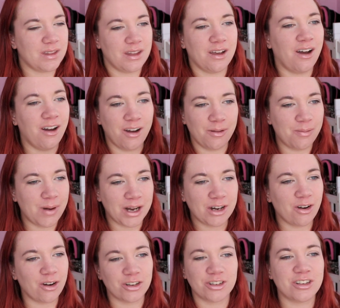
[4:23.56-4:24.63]
oh my
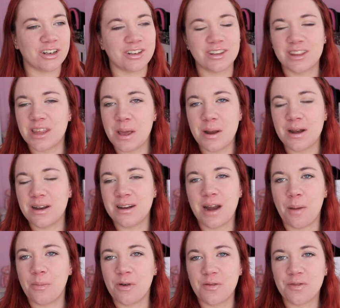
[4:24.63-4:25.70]
gosh, just the
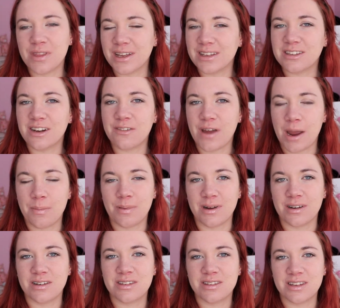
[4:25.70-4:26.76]
number of things that have
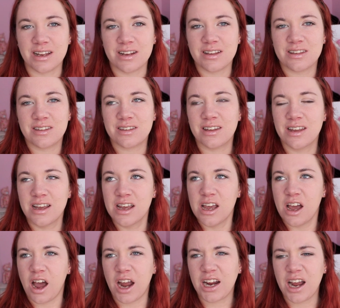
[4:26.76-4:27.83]
happened since.
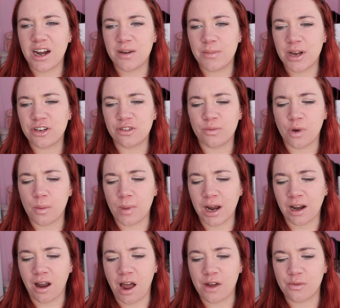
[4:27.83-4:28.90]
I can't imagine what my
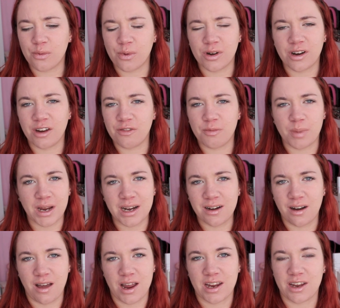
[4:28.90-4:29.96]
life would have
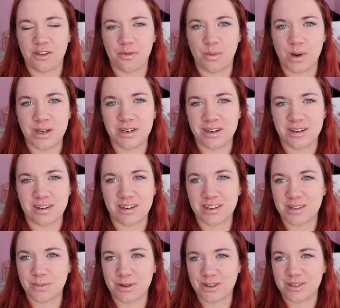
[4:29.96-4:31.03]
been like if we didn't
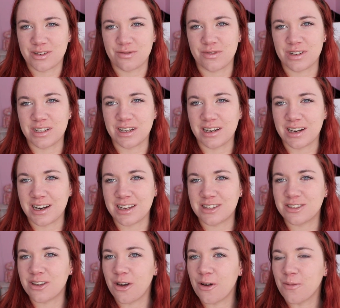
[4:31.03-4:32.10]
experience infertility.
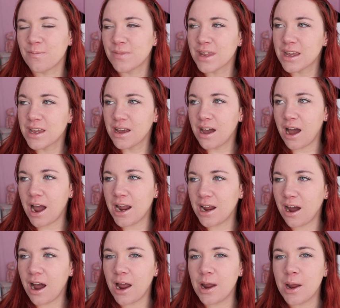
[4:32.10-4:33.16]
So
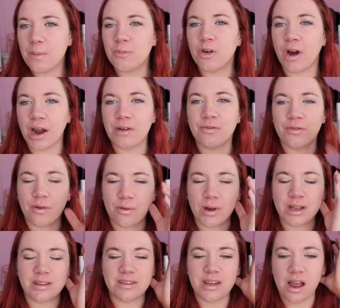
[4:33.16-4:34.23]
I am grateful.
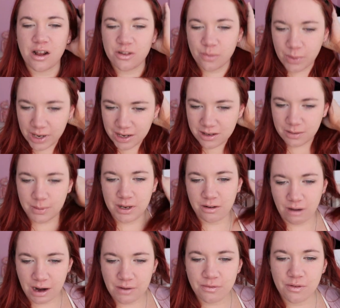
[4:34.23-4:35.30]
It sounds weird to be
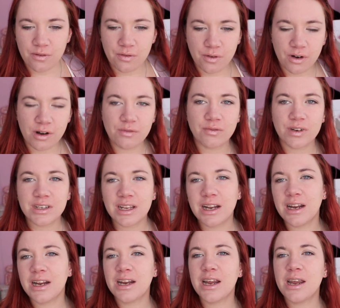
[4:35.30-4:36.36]
grateful for
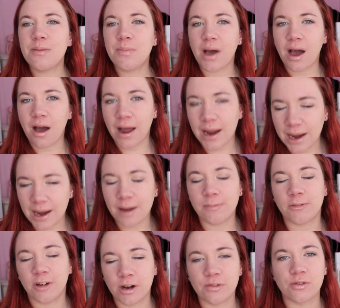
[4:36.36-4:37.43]
infertility, but I
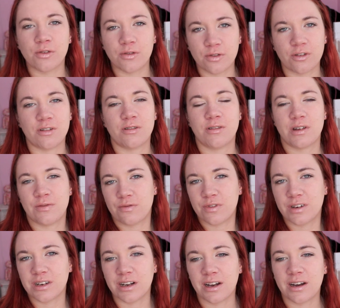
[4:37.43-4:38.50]
am grateful for
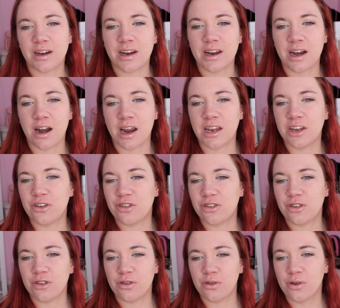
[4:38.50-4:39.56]
infertility. And I
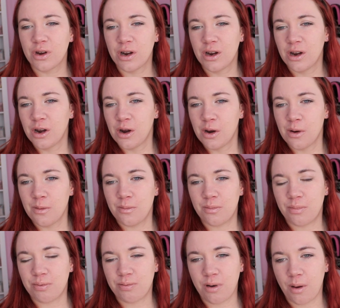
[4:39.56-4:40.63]
guess you
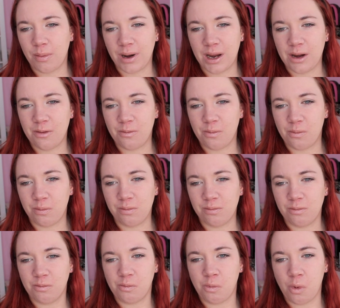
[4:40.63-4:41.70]
probably
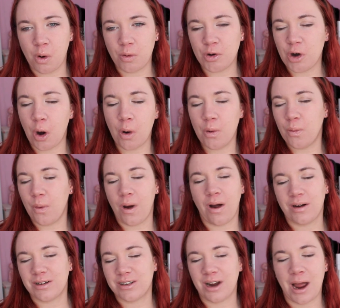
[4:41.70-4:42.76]
will know
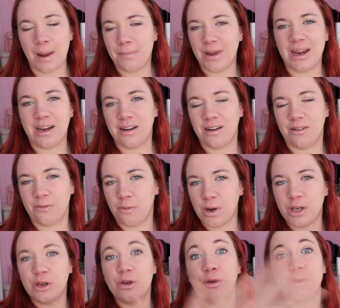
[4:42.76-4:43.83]
what I mean
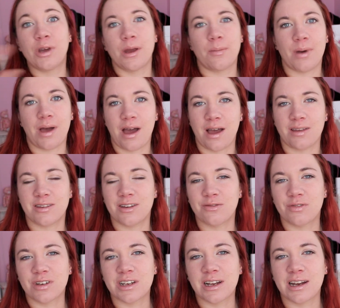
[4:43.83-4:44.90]
when you get past
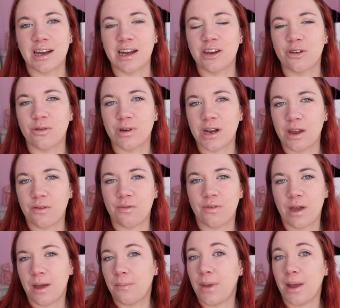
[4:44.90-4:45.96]
infertility too and have
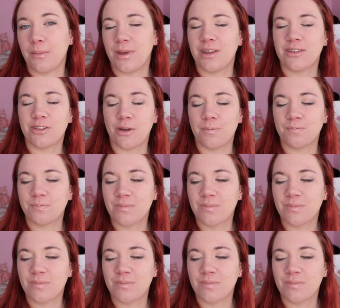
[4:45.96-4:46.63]
a baby. So